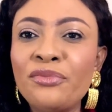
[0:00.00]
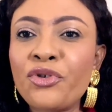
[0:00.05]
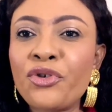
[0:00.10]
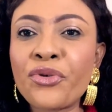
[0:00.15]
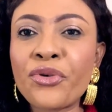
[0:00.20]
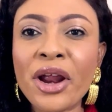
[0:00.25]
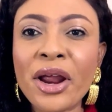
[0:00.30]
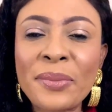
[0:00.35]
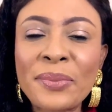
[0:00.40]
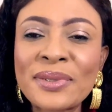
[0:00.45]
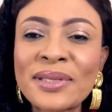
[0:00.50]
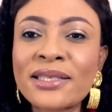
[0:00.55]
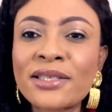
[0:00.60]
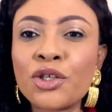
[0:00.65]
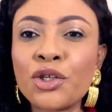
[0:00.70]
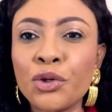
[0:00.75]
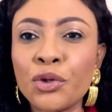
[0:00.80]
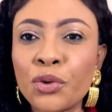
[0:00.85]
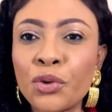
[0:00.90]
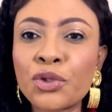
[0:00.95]
grapes,
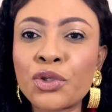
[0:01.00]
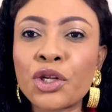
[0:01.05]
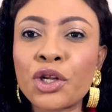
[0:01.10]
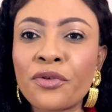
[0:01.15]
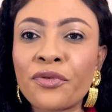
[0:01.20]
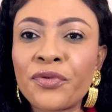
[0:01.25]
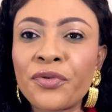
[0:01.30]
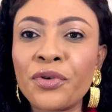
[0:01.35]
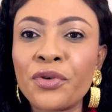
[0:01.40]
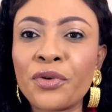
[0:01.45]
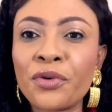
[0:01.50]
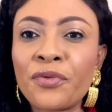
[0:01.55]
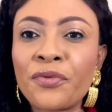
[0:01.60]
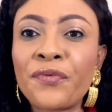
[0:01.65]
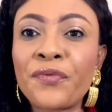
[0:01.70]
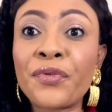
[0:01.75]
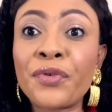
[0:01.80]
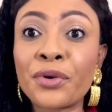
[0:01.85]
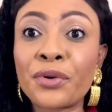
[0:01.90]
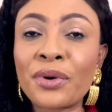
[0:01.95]

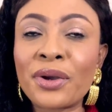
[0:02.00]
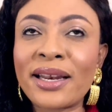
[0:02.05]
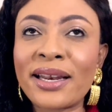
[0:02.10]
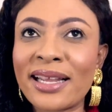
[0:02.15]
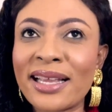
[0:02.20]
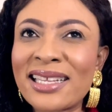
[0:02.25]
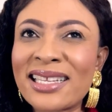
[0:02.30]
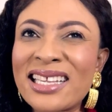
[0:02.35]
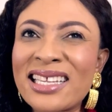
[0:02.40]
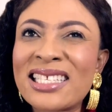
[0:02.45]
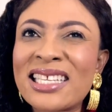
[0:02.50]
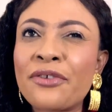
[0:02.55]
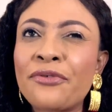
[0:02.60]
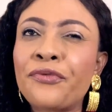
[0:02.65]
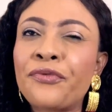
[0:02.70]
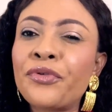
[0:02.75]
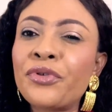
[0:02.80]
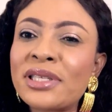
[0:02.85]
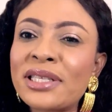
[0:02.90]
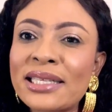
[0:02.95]
feel. It's a
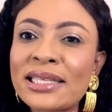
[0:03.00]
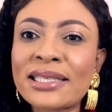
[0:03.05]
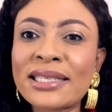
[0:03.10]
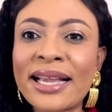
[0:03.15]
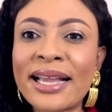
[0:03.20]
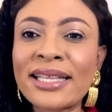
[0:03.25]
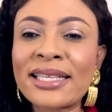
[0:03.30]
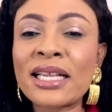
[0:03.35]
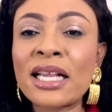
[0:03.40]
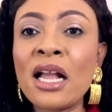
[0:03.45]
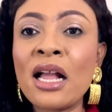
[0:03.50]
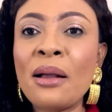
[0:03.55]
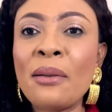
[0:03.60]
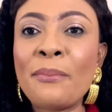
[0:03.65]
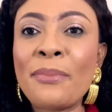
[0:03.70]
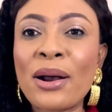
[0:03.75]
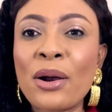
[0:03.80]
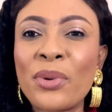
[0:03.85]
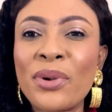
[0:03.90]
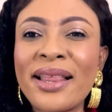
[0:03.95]
fruity scent,
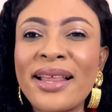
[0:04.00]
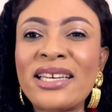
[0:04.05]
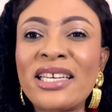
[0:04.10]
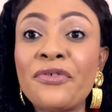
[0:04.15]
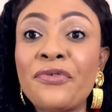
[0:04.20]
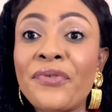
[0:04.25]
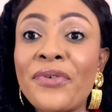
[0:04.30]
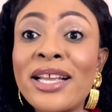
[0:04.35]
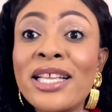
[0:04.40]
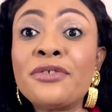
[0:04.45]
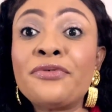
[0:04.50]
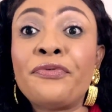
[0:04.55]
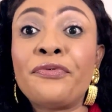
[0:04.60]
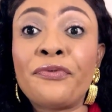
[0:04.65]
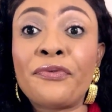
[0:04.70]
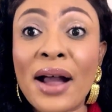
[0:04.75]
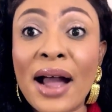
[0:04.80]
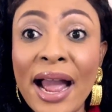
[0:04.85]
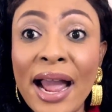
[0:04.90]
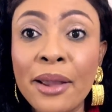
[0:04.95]
but with a different
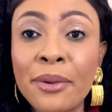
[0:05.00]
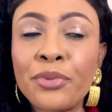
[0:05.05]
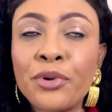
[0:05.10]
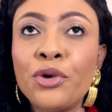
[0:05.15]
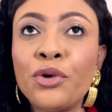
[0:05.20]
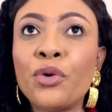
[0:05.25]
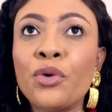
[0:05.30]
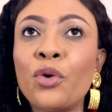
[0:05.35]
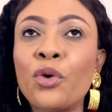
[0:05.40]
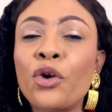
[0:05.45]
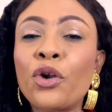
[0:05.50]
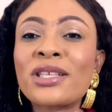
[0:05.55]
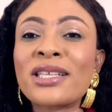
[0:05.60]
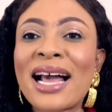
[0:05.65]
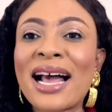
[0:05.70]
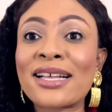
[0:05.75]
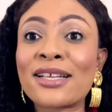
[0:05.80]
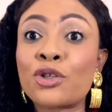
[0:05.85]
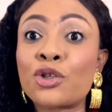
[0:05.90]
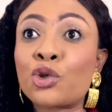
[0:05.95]
vibe, not
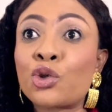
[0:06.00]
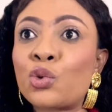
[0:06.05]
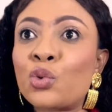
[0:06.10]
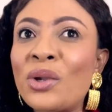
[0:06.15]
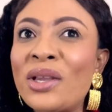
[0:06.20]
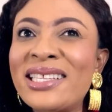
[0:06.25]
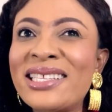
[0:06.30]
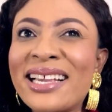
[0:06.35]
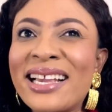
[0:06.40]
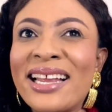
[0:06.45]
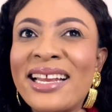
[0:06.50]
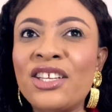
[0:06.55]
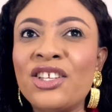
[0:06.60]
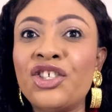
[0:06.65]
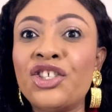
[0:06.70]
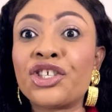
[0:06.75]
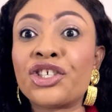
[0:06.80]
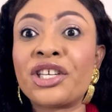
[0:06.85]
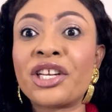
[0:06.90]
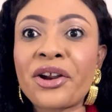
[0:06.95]
as sweet
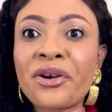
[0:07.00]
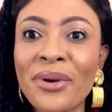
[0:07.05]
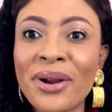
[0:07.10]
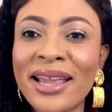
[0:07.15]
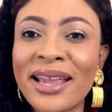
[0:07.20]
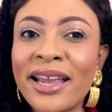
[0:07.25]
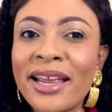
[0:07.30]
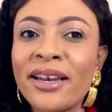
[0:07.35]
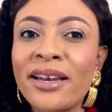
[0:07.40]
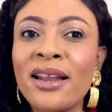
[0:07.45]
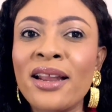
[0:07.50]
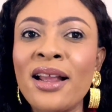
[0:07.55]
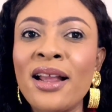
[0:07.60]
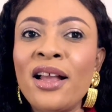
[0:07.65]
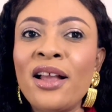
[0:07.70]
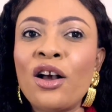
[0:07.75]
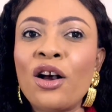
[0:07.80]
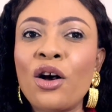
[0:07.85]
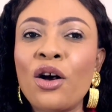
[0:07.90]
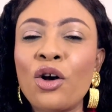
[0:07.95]
and generic and
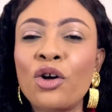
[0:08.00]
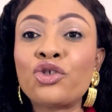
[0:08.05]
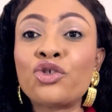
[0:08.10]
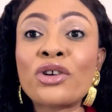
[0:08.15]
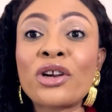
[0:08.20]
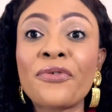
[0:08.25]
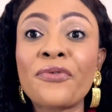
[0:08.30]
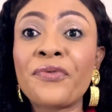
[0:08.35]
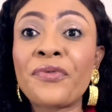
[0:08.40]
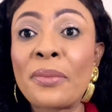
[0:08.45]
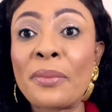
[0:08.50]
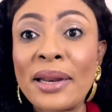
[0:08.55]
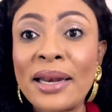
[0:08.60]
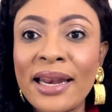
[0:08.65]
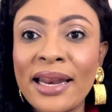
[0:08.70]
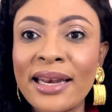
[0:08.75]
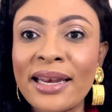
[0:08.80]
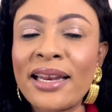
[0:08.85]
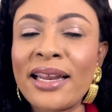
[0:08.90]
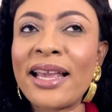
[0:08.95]
ultra
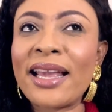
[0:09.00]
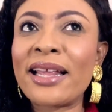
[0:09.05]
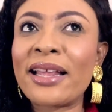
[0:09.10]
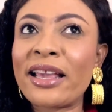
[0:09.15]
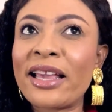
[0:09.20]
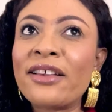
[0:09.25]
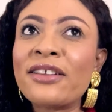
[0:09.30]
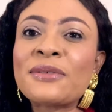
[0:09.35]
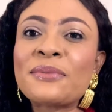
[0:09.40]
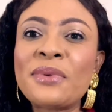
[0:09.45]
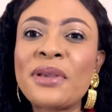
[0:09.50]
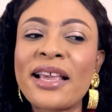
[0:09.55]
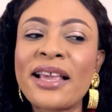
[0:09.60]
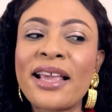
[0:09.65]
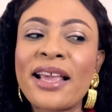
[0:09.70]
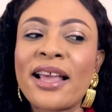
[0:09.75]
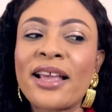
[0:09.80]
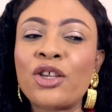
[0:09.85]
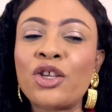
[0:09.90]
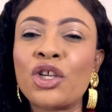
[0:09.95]
feminine. It gives
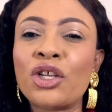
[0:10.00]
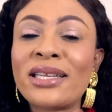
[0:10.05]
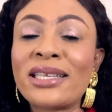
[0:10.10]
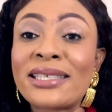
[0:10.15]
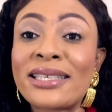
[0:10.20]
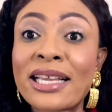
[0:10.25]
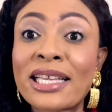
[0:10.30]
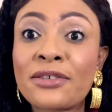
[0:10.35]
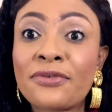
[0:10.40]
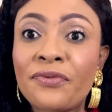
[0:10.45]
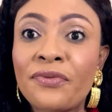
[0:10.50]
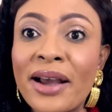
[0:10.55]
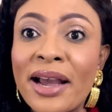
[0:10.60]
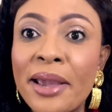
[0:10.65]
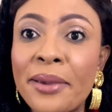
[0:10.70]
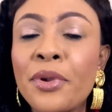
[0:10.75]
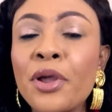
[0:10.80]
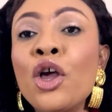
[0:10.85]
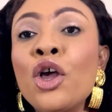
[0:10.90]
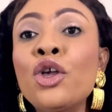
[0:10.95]
me a unisex
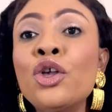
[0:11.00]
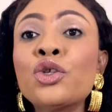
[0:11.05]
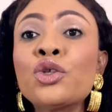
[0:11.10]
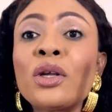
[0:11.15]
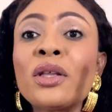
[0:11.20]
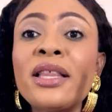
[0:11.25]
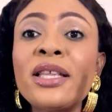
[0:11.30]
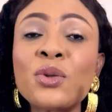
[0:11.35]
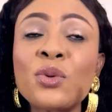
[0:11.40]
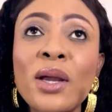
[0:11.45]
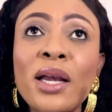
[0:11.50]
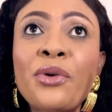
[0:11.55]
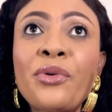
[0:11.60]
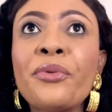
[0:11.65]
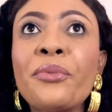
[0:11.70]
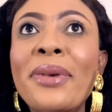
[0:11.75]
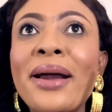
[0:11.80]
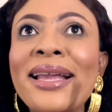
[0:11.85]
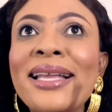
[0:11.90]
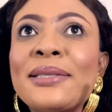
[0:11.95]
vibe. So this one
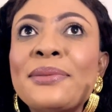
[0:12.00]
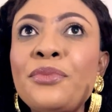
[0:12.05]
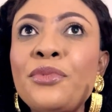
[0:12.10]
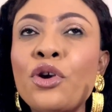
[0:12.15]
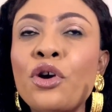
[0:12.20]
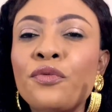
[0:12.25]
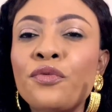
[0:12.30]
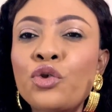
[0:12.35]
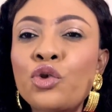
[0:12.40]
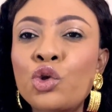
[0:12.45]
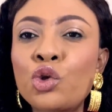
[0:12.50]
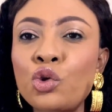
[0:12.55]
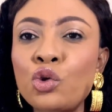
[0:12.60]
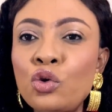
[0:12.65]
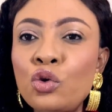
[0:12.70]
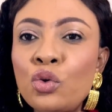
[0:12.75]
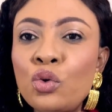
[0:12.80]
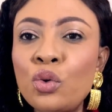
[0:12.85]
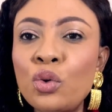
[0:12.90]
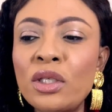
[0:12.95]
reminds me of
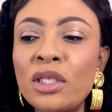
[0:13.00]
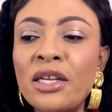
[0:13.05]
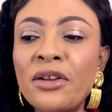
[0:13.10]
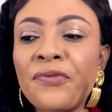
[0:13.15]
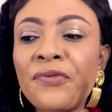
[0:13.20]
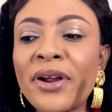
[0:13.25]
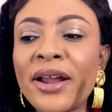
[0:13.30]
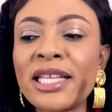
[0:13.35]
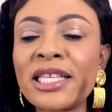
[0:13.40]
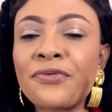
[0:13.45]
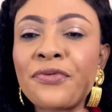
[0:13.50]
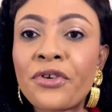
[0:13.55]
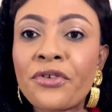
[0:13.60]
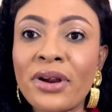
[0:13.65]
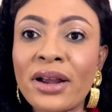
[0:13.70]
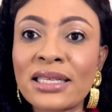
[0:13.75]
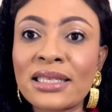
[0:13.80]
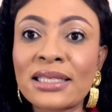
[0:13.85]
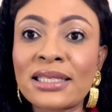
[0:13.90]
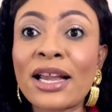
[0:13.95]
two different
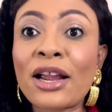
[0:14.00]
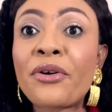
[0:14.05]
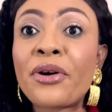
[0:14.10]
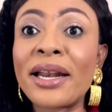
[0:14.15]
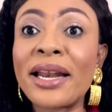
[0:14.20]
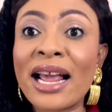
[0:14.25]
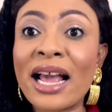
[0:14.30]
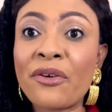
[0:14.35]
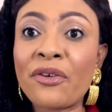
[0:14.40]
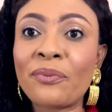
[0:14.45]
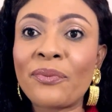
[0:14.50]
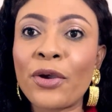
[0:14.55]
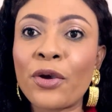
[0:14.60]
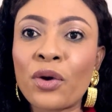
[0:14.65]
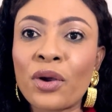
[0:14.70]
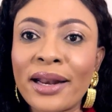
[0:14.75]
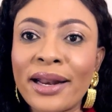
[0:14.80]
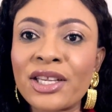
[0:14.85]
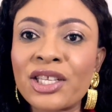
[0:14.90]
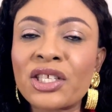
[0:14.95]
fragrances I already have in my
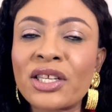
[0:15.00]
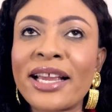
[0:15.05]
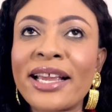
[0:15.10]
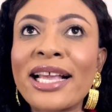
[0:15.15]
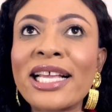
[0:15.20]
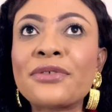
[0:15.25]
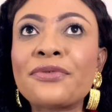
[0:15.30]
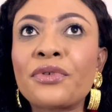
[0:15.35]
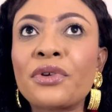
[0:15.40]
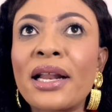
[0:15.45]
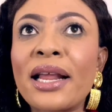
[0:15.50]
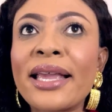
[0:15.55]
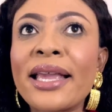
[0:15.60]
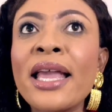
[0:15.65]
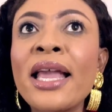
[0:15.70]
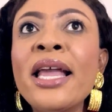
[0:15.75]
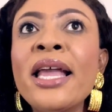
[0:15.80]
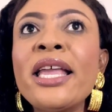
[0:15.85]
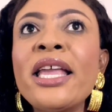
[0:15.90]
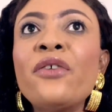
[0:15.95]
collection. I guess feel like
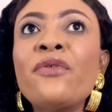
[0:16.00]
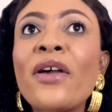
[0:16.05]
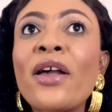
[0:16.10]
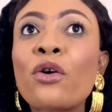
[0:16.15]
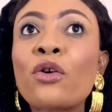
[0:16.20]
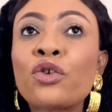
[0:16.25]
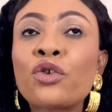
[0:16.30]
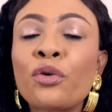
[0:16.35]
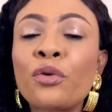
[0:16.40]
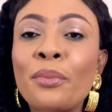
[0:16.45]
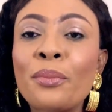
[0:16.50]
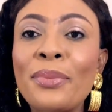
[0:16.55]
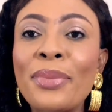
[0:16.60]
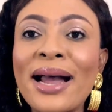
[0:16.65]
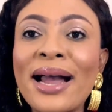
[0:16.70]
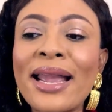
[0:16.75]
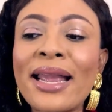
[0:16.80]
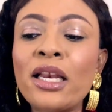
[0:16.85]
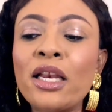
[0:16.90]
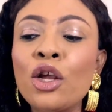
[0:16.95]
if I could
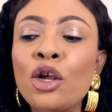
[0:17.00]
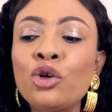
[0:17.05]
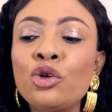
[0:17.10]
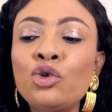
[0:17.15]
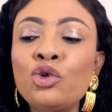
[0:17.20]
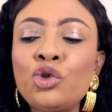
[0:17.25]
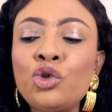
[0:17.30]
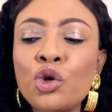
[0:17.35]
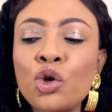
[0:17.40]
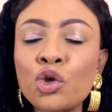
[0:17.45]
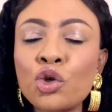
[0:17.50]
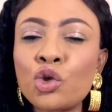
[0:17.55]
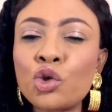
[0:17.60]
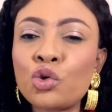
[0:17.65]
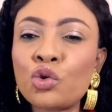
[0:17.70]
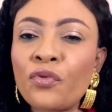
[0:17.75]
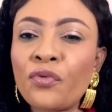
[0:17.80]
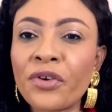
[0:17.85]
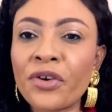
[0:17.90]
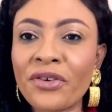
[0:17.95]
combine those
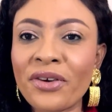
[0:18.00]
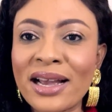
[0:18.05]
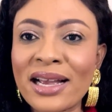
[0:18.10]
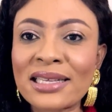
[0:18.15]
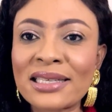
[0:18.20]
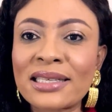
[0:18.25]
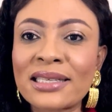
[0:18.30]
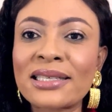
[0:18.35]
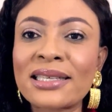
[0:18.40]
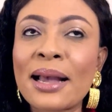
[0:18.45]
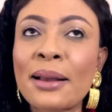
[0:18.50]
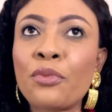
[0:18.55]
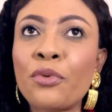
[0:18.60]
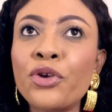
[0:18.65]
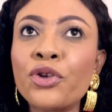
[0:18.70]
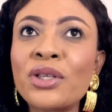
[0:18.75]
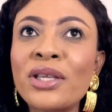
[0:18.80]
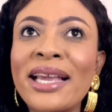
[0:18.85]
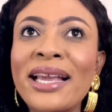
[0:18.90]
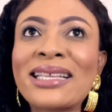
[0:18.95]
two fragrances, I'm
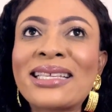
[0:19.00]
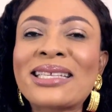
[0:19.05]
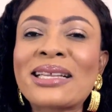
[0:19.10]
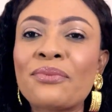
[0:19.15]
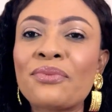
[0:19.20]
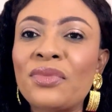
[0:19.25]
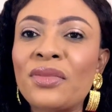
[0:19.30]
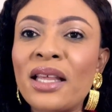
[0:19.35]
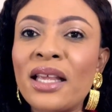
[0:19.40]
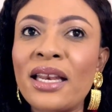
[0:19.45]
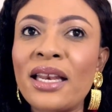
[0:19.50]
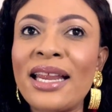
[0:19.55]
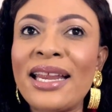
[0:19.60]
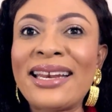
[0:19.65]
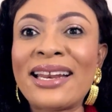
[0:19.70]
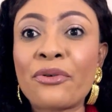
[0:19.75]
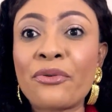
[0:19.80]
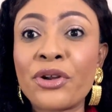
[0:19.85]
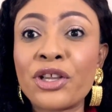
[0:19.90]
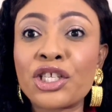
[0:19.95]
going to get something
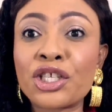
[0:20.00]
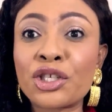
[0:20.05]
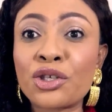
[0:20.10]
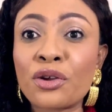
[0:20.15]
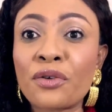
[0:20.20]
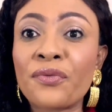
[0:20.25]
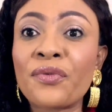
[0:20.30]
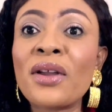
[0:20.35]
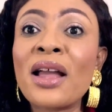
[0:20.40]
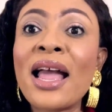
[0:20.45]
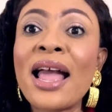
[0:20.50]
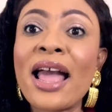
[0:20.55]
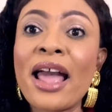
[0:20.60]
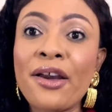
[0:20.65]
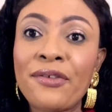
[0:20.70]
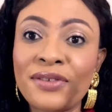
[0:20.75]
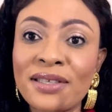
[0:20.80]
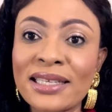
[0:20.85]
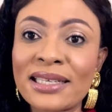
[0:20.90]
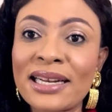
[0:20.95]
in the region of
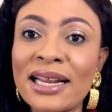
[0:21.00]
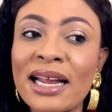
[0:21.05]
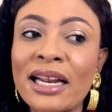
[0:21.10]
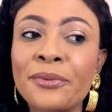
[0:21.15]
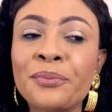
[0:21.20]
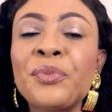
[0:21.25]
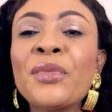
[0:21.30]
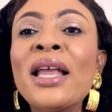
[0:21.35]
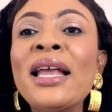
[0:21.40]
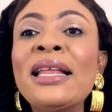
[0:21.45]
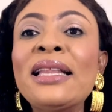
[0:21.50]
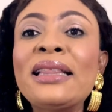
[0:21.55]
Eftinaan.